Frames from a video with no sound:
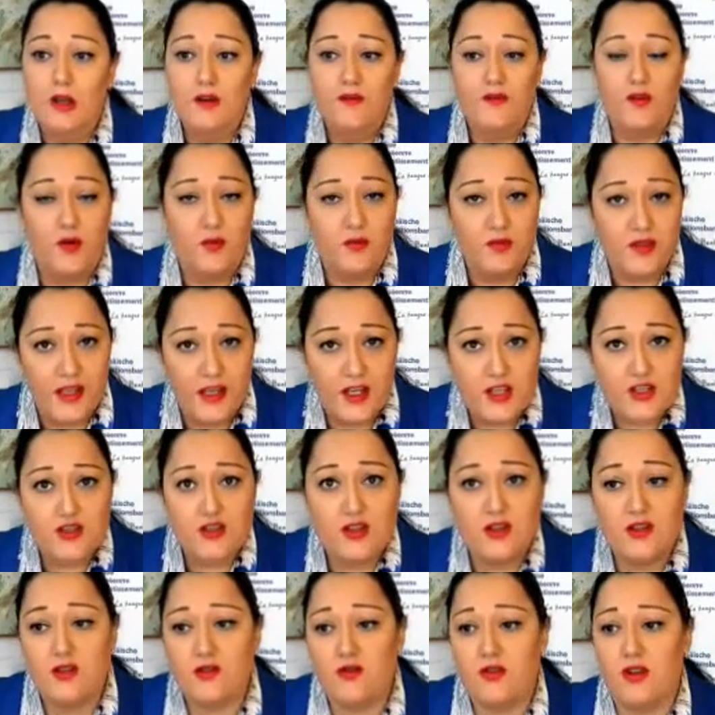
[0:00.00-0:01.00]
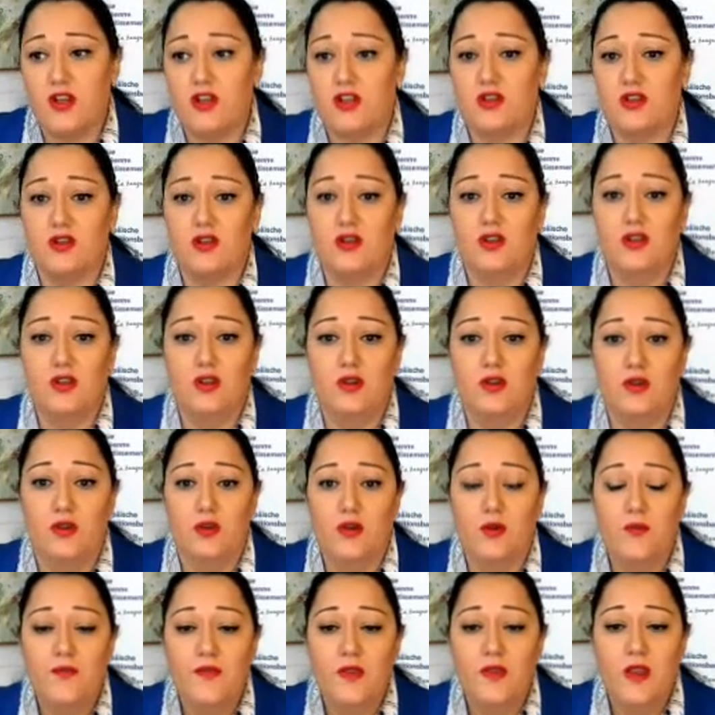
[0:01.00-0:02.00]
from Next Generation
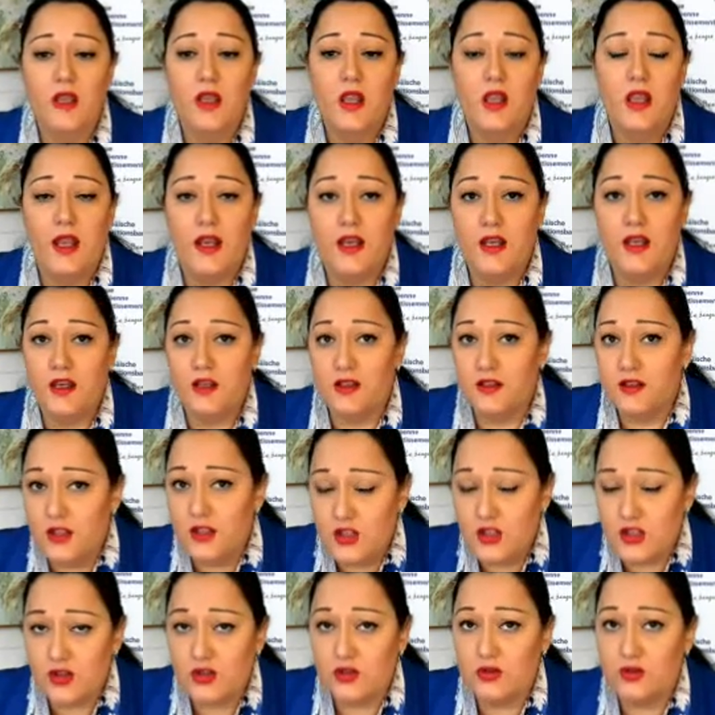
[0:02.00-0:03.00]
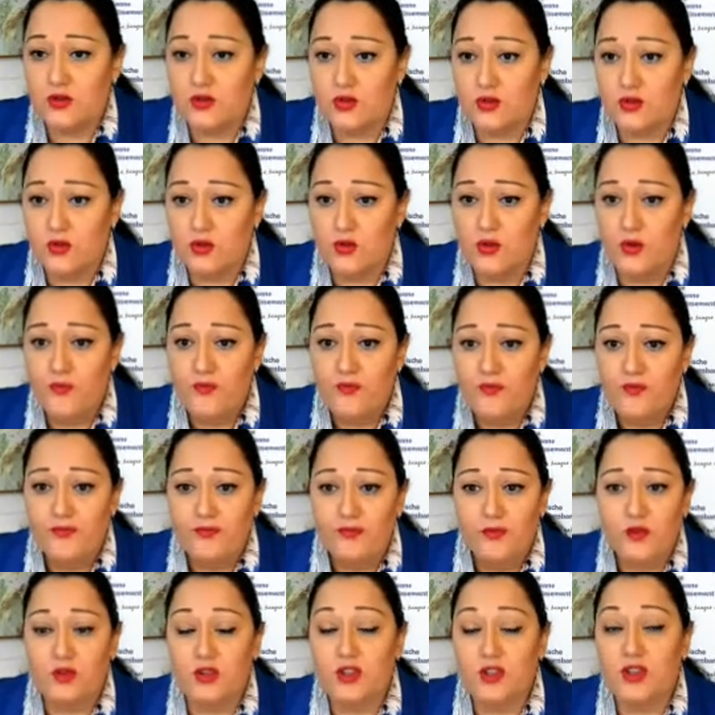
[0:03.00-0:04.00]
EU, and in addition to
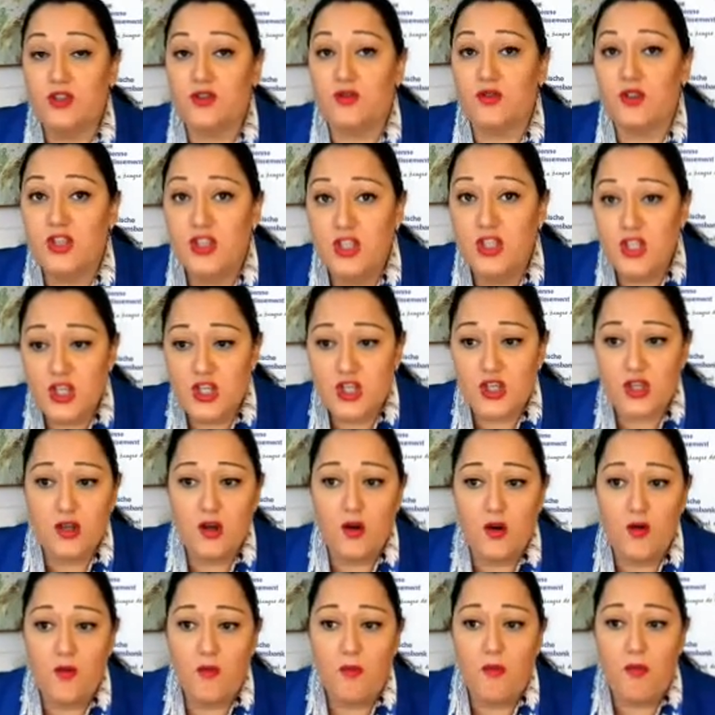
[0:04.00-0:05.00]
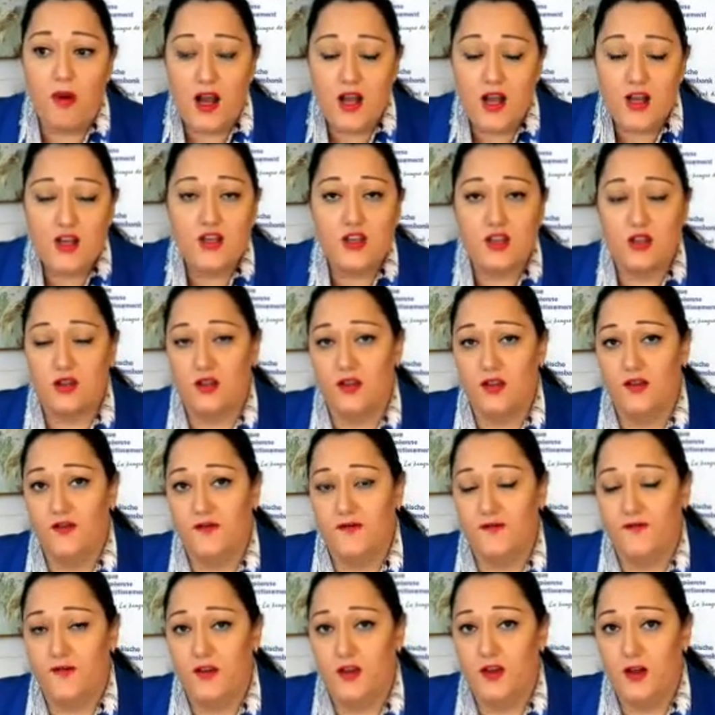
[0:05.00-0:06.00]
the traditional budget of
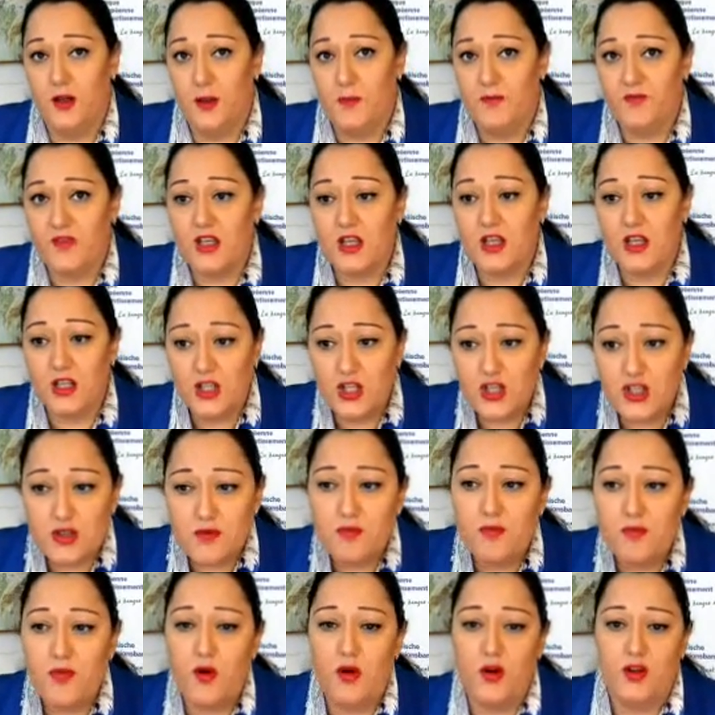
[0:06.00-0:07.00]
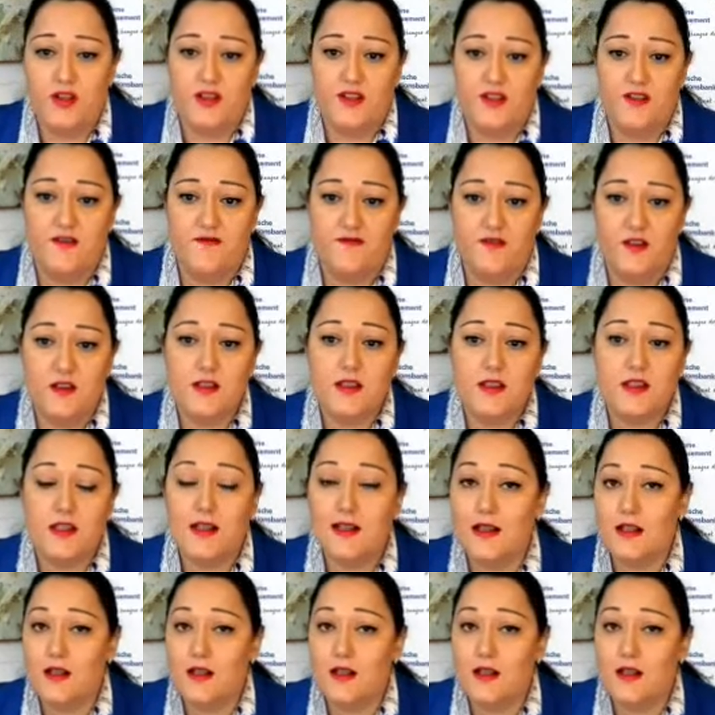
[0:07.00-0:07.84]
cohesion policy funds,